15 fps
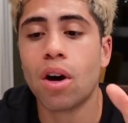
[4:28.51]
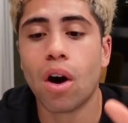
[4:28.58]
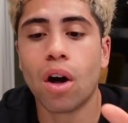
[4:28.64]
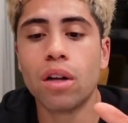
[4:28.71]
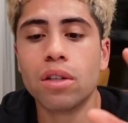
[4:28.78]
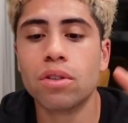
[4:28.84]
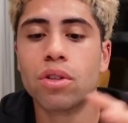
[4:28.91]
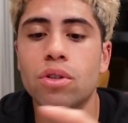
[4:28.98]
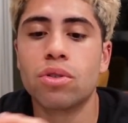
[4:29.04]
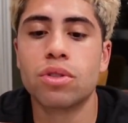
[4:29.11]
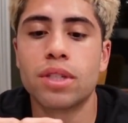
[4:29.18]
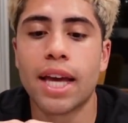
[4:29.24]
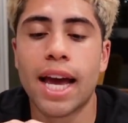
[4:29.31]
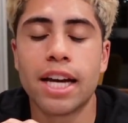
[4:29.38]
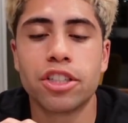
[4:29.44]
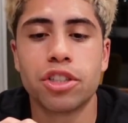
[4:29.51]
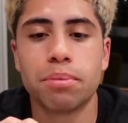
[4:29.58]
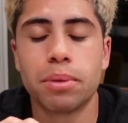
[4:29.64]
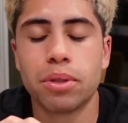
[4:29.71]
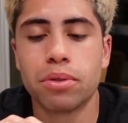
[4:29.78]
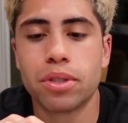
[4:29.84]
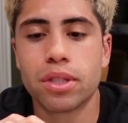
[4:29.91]
All of those
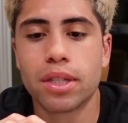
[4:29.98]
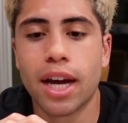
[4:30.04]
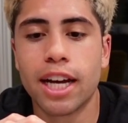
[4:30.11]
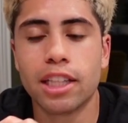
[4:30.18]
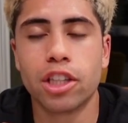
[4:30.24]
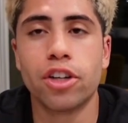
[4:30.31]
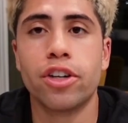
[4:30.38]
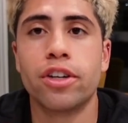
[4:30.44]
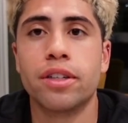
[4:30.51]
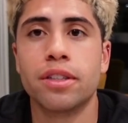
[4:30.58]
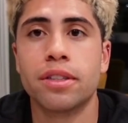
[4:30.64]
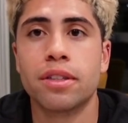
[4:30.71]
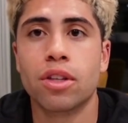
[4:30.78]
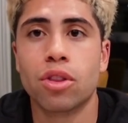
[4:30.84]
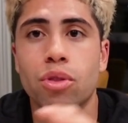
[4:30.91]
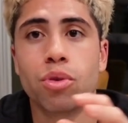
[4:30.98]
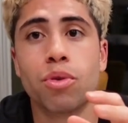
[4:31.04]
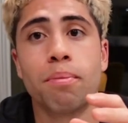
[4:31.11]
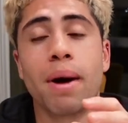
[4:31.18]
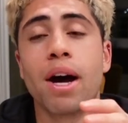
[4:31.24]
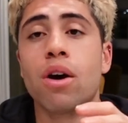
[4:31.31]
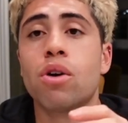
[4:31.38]
attributes I learned
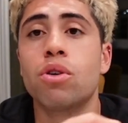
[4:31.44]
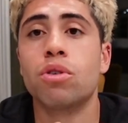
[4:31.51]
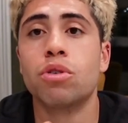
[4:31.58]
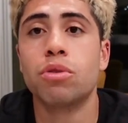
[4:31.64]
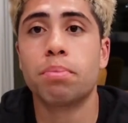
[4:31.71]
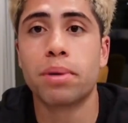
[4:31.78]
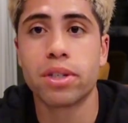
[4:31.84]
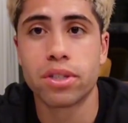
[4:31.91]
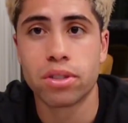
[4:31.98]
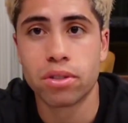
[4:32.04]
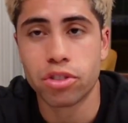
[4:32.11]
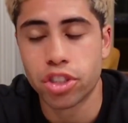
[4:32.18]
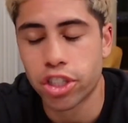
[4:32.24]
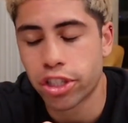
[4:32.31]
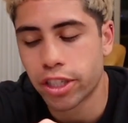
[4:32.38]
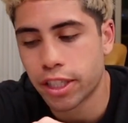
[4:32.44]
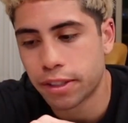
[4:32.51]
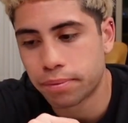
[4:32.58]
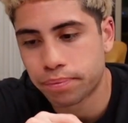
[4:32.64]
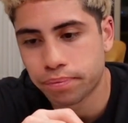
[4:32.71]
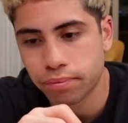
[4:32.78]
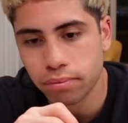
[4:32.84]
through my whole personal journey